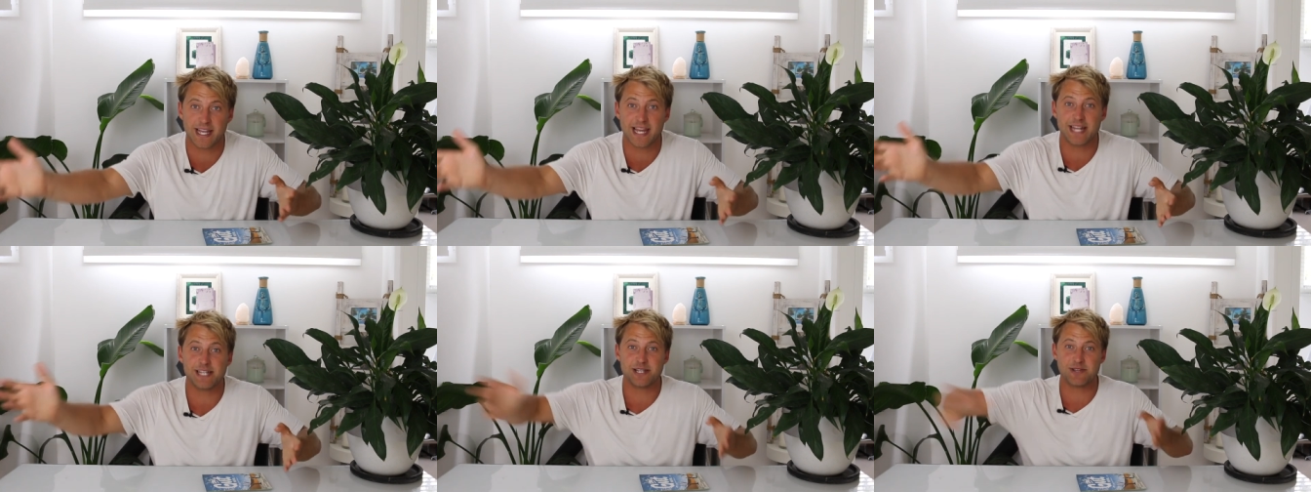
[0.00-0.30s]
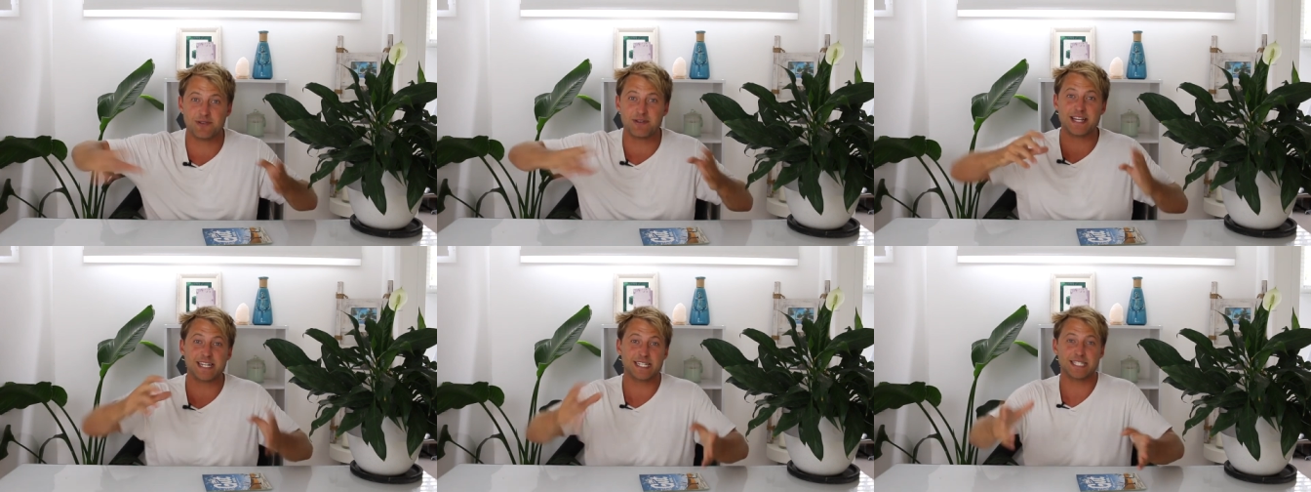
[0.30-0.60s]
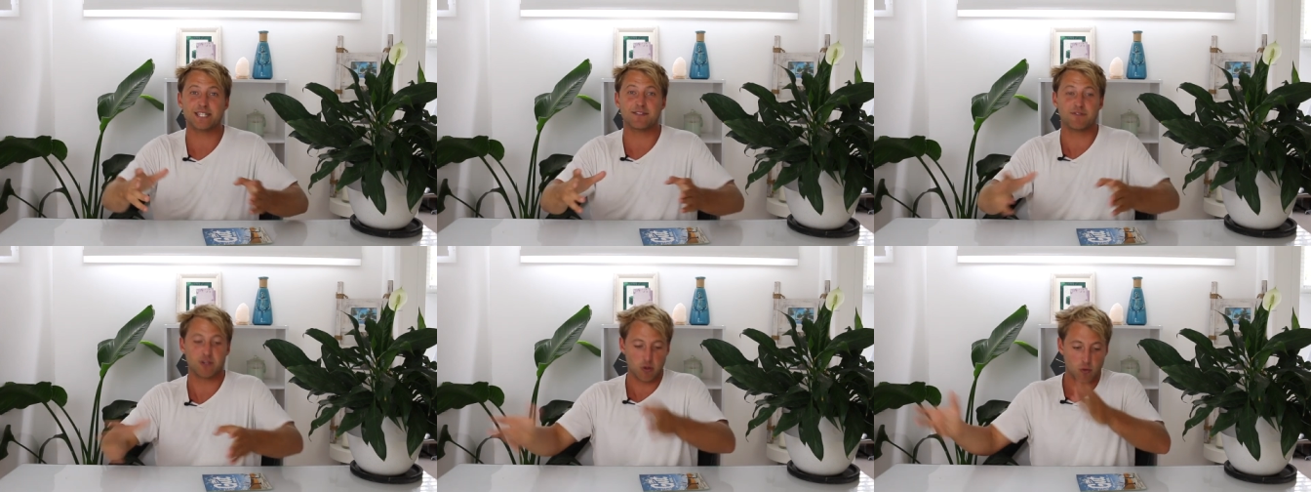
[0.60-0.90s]
can you
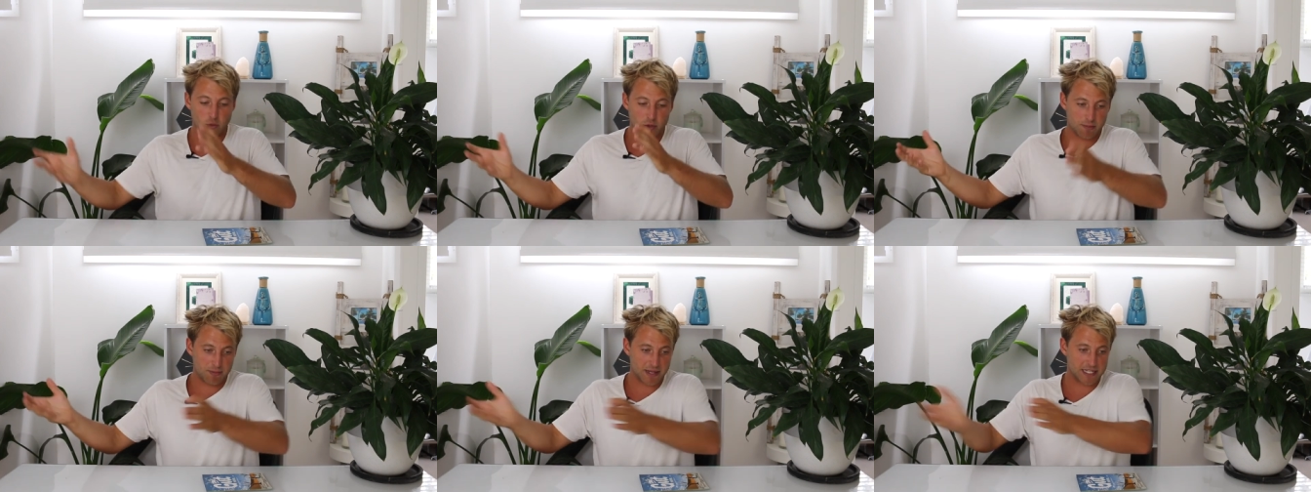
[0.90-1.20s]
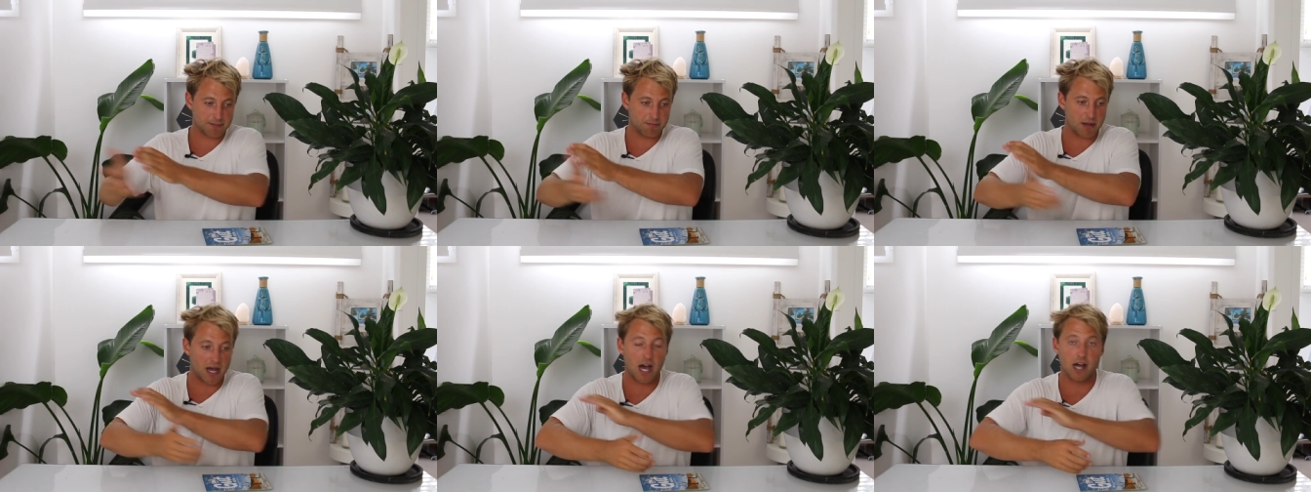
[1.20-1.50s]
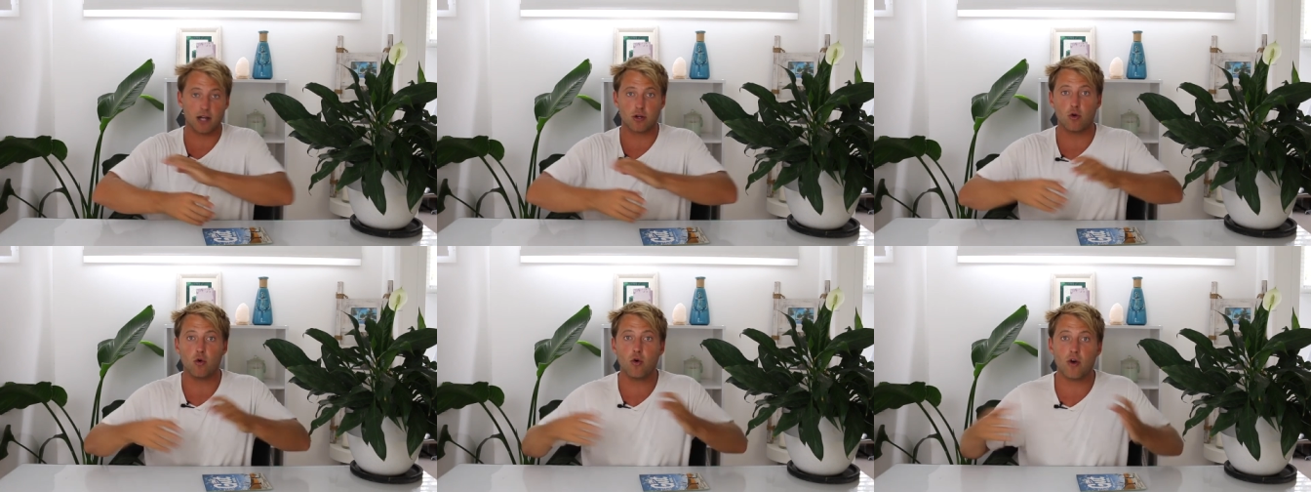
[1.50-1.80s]
interview all the best
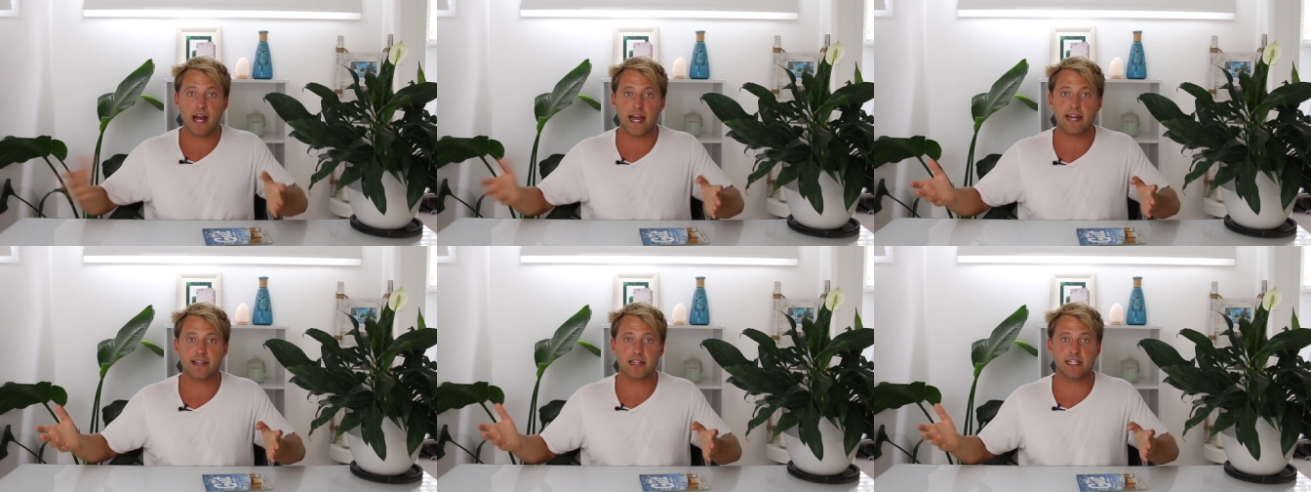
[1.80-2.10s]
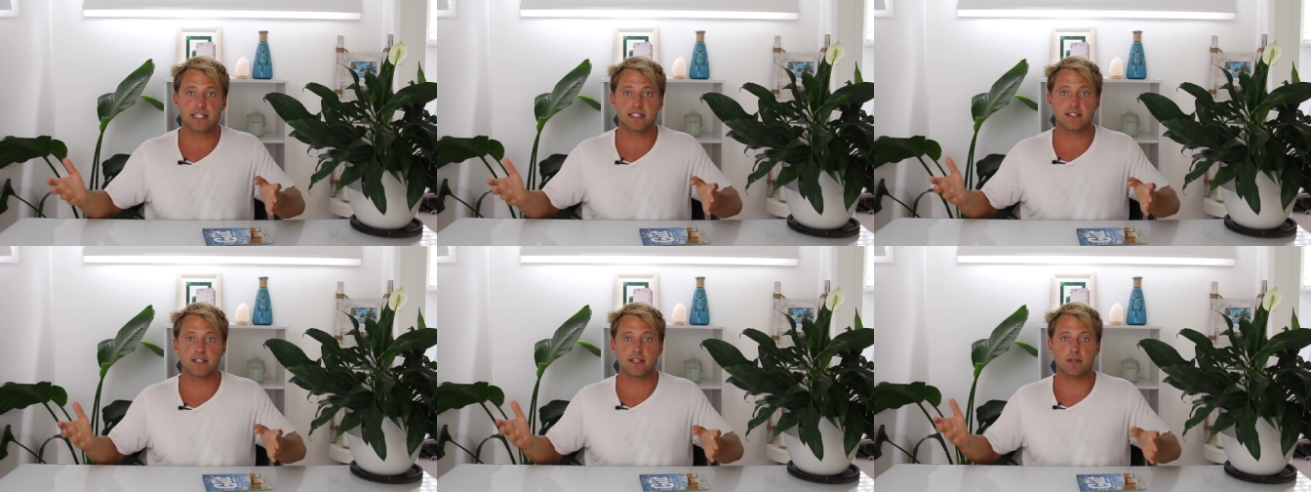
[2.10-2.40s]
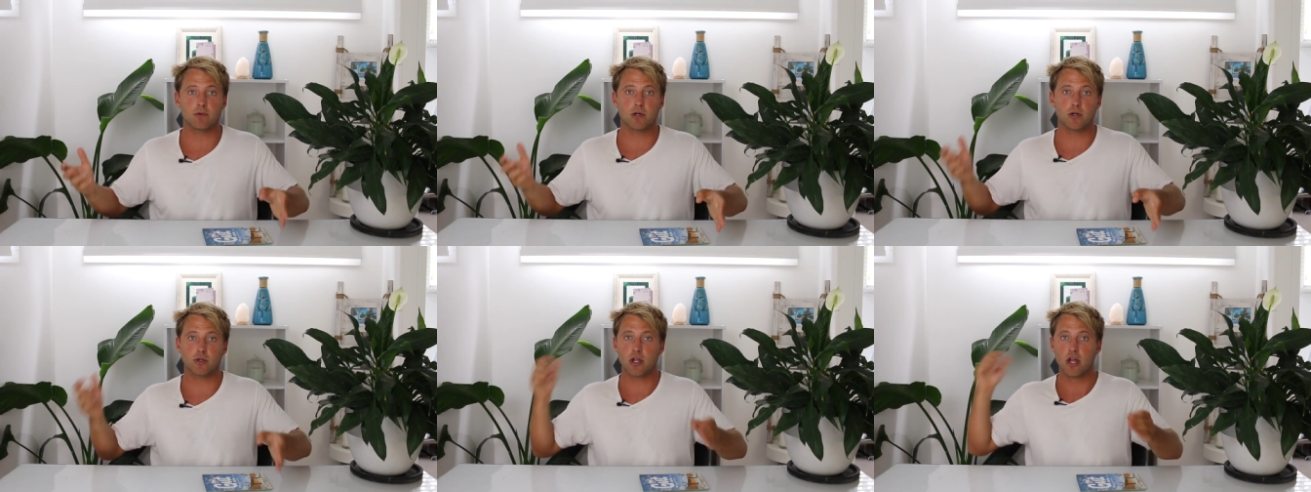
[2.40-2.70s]
parkour athletes in
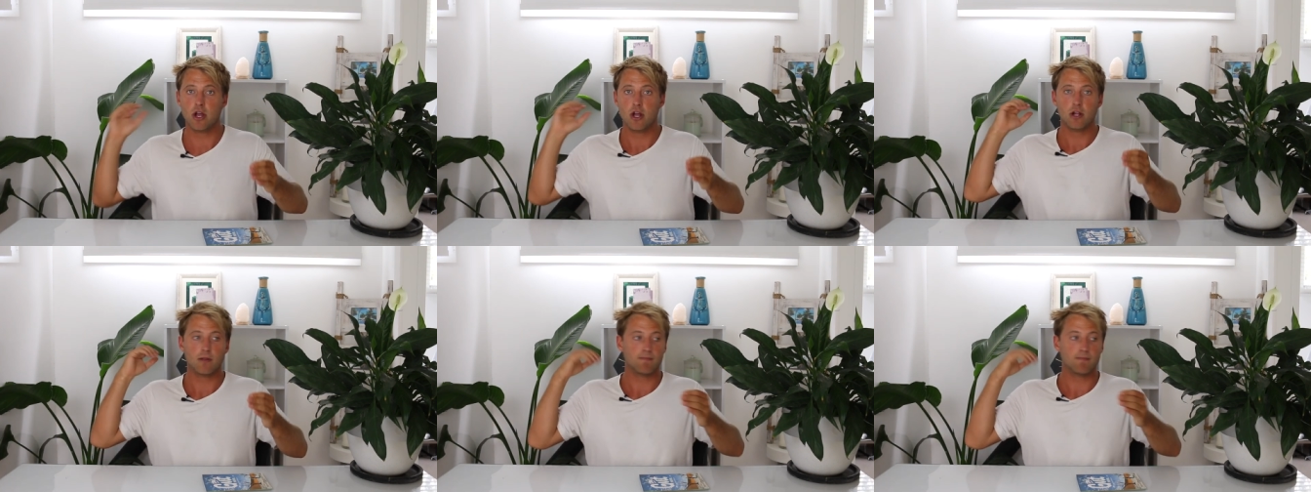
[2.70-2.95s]
the world,